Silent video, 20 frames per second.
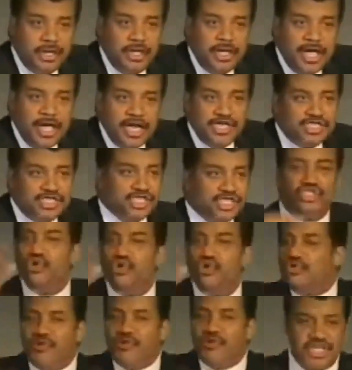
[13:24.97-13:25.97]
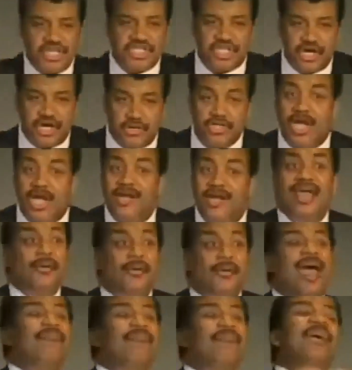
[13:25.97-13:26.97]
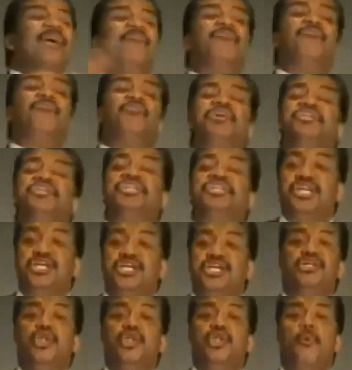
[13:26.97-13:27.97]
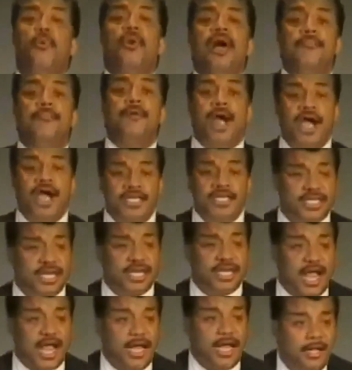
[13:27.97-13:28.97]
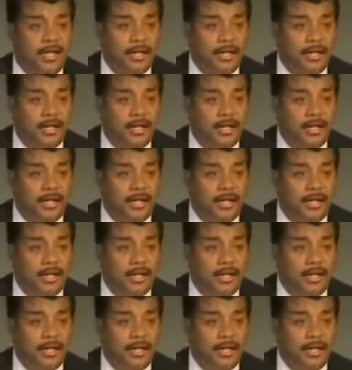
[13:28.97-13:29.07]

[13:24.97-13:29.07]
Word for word: and you just do the ratios, they would have every single Nobel Prize today.